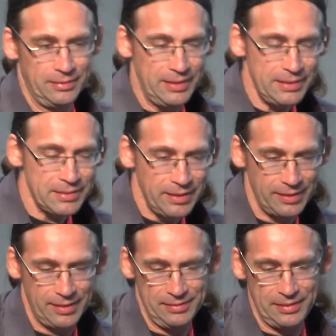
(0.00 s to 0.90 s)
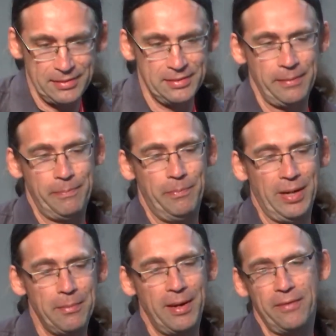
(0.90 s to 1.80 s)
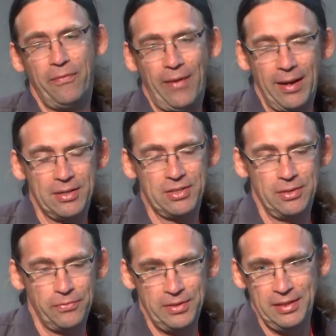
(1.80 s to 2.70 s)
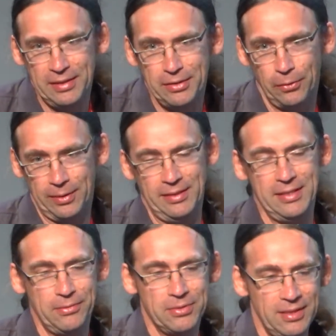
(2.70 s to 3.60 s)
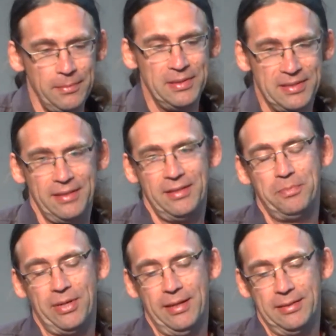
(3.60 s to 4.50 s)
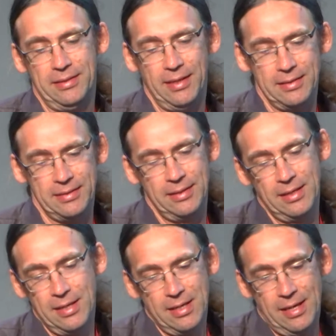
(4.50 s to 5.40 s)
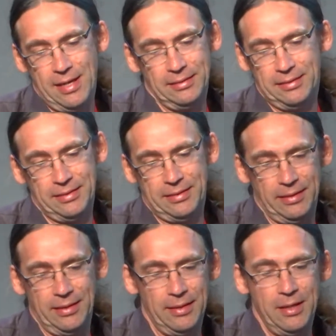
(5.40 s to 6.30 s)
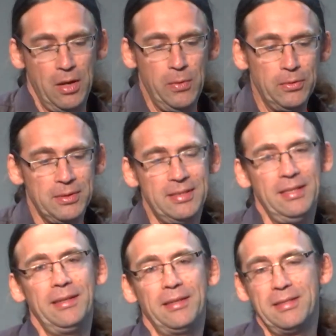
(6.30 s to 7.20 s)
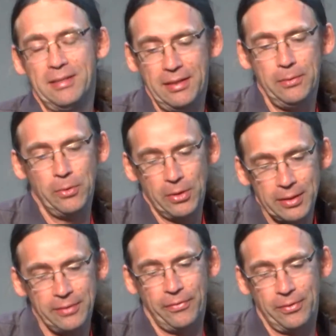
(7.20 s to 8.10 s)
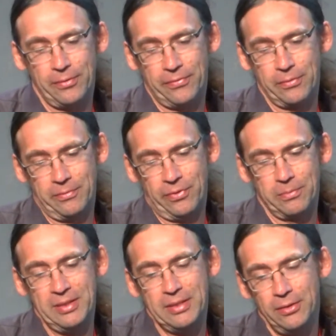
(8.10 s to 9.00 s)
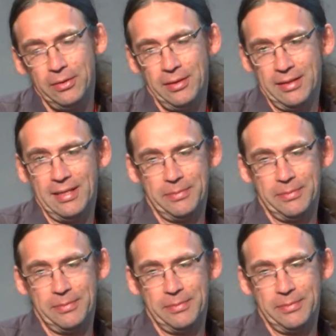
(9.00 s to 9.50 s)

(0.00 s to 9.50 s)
this is the primary function of utility token, is to simply set the price, yes? And we could see that this really worked for Bitcoin, yes,